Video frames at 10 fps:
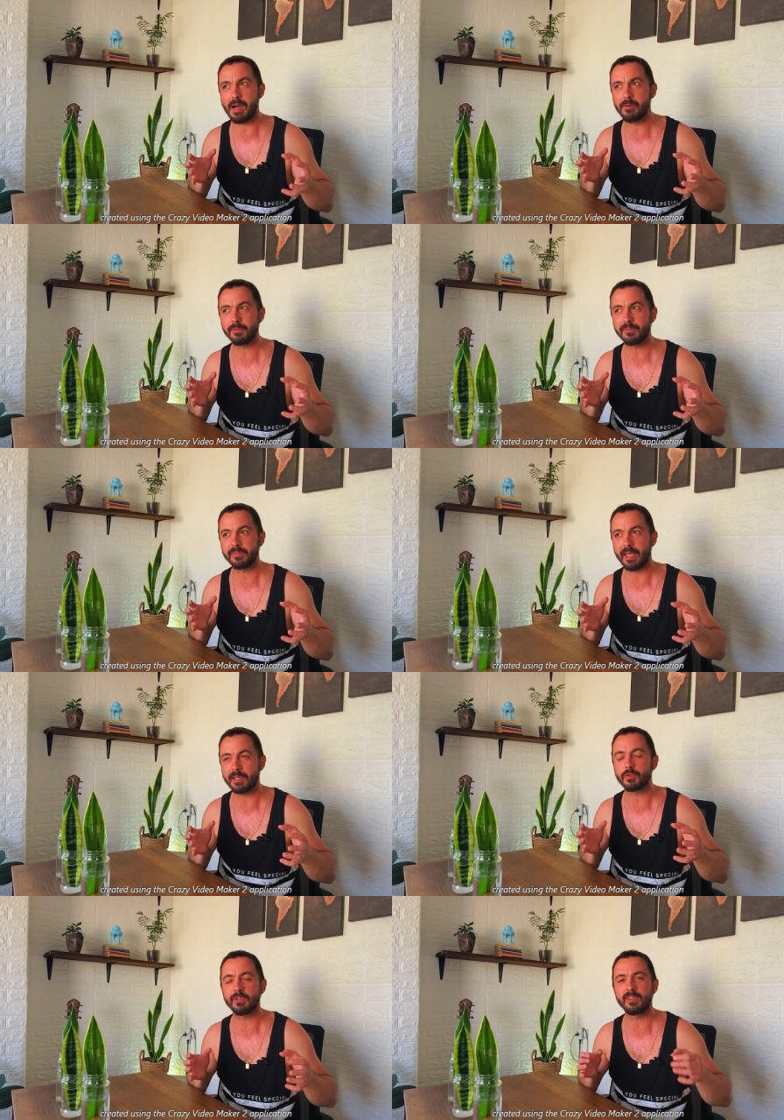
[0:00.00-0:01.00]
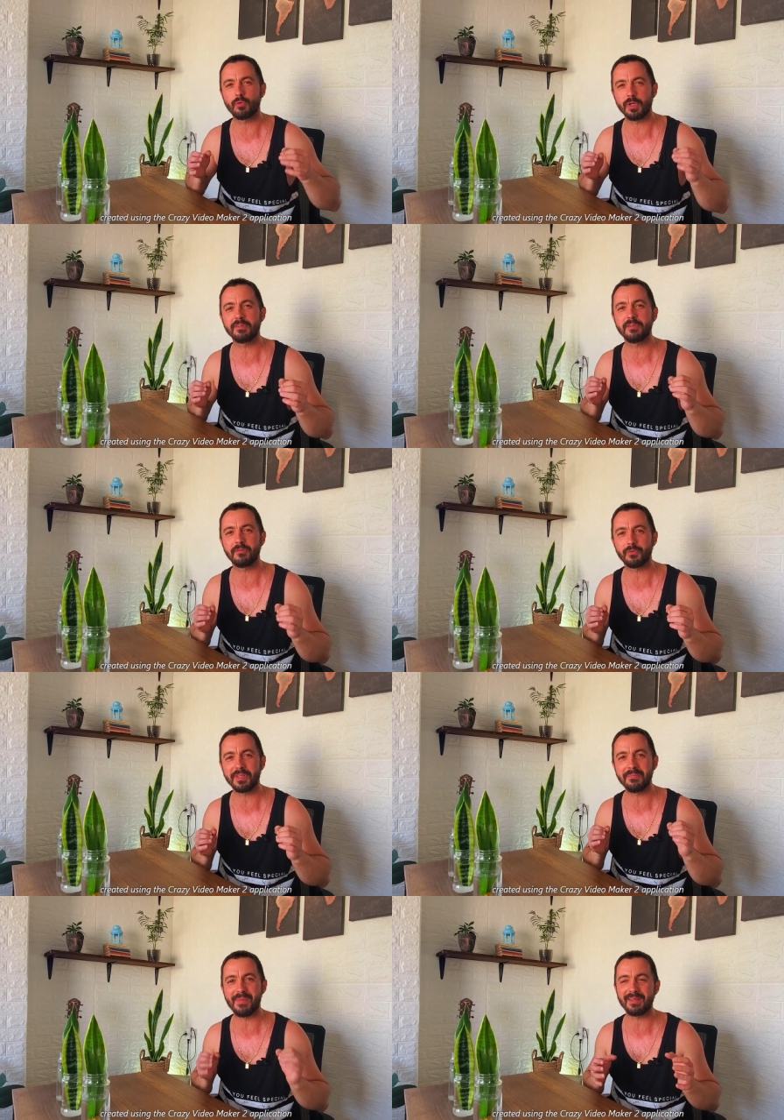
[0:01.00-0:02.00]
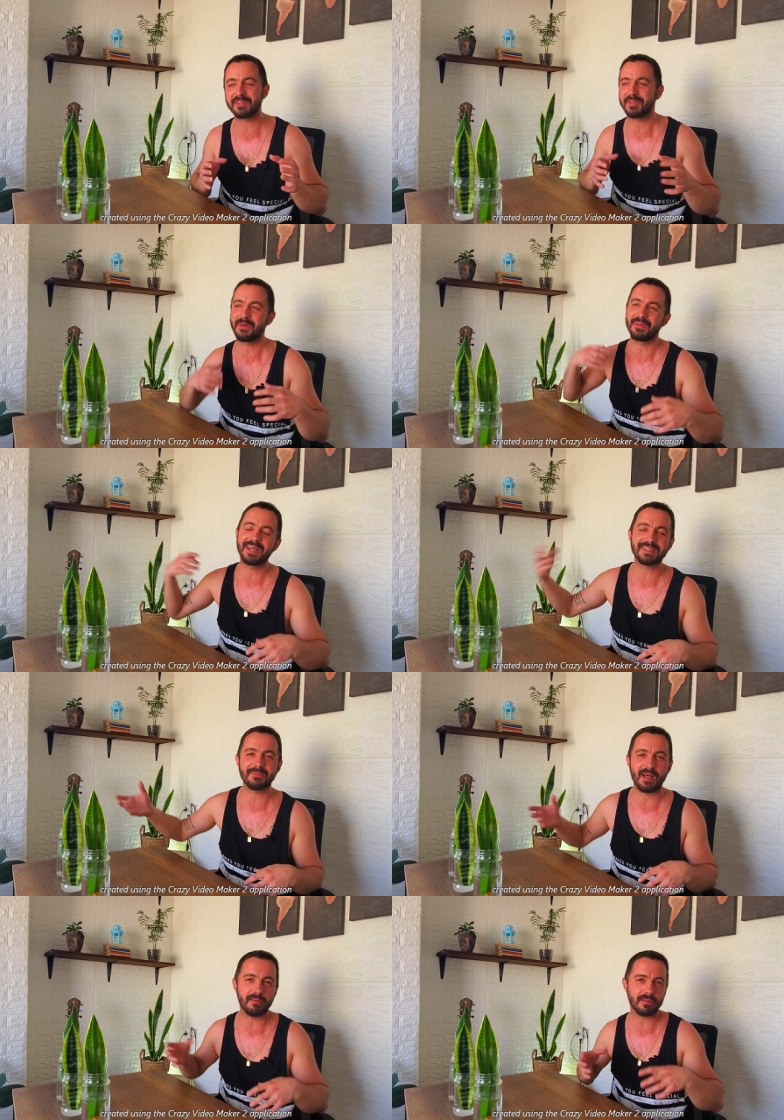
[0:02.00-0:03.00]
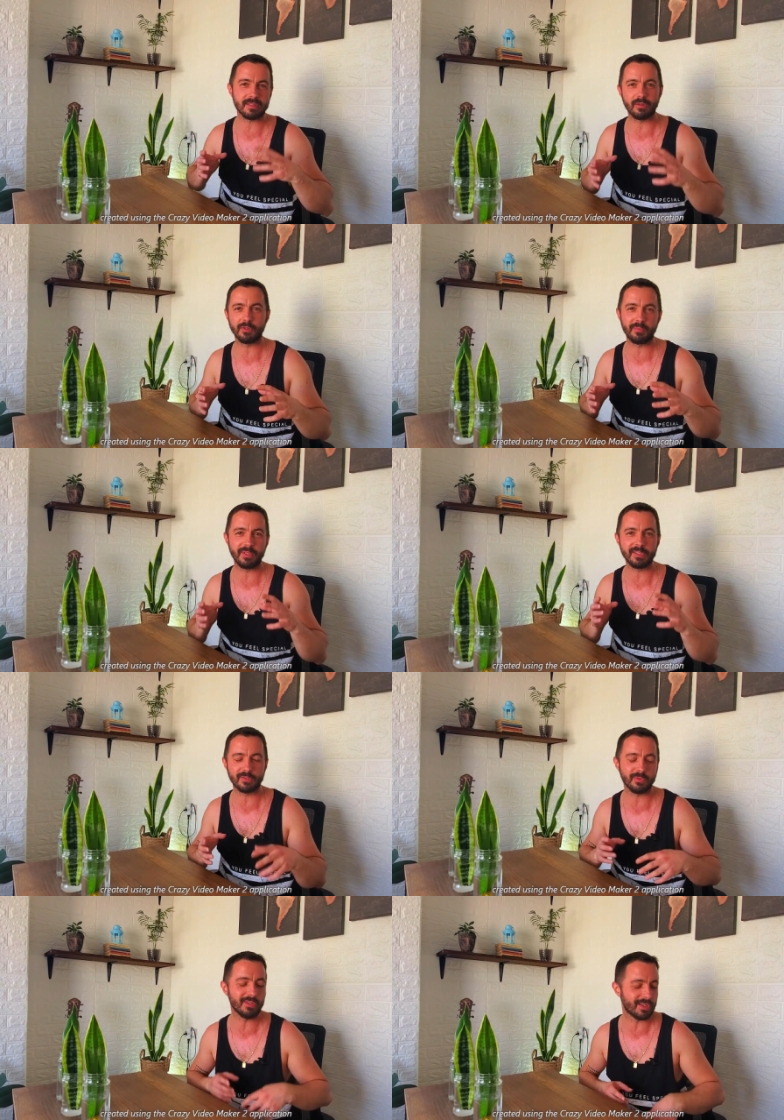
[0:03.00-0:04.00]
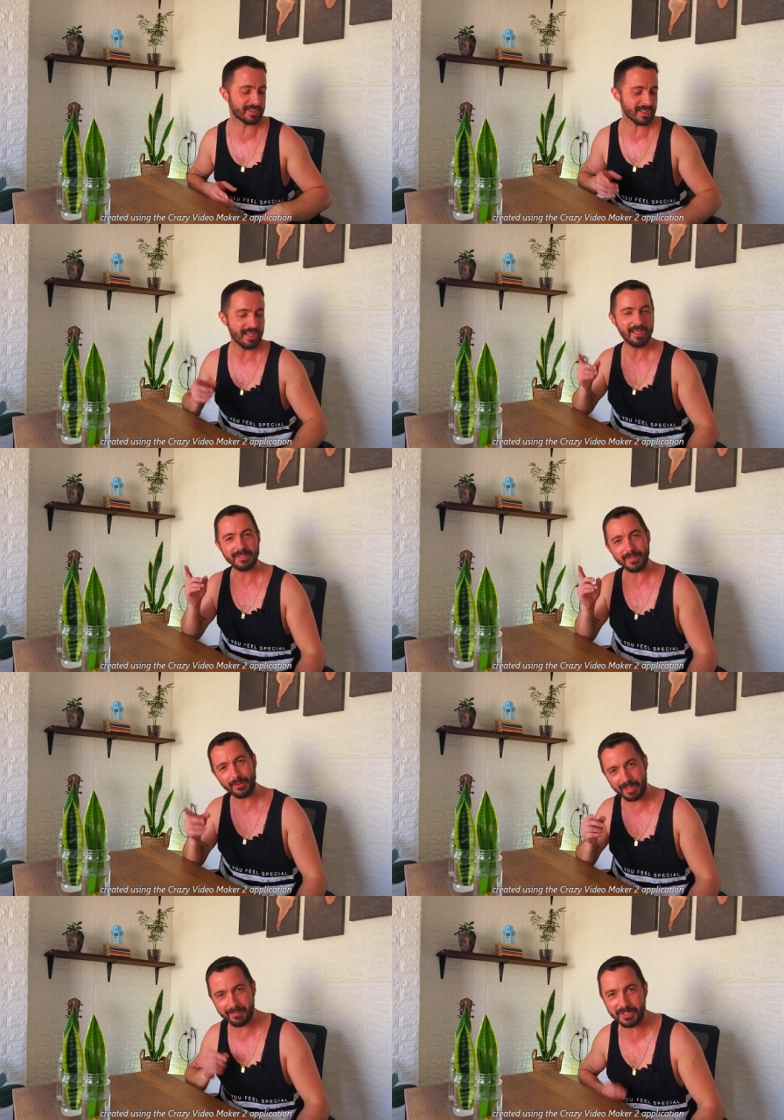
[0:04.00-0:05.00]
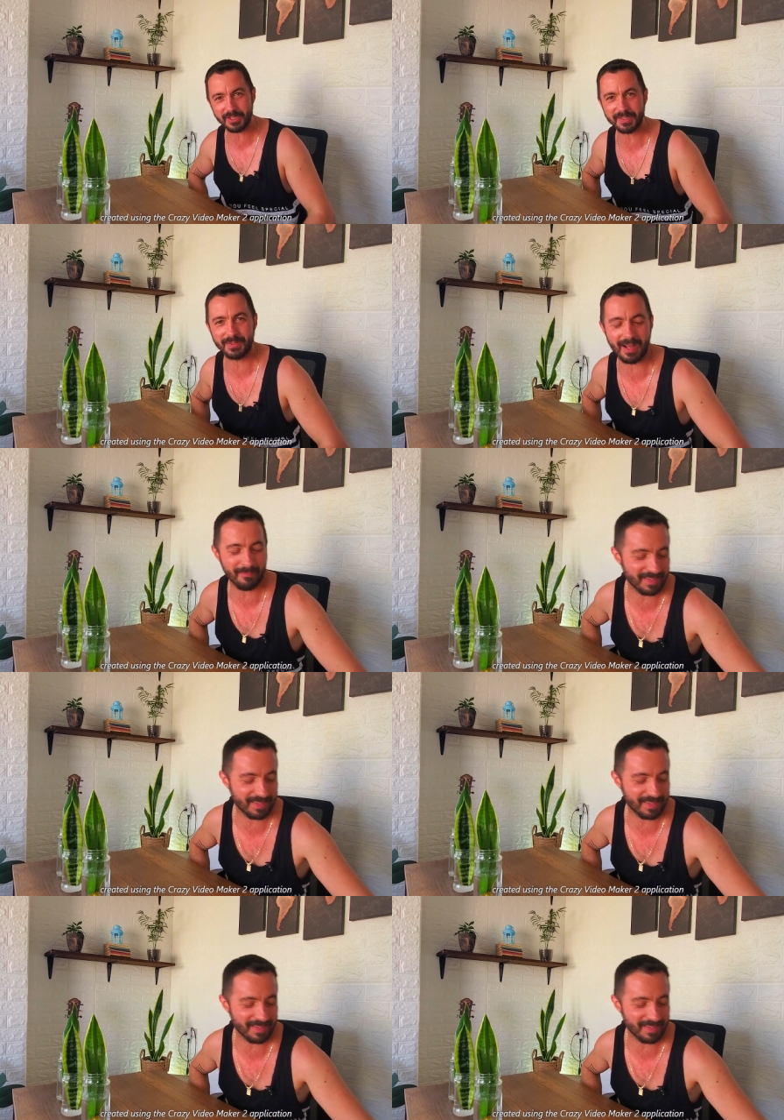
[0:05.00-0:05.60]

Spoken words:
about actually 23 months ago. Next month is gonna be 2 years. So let me just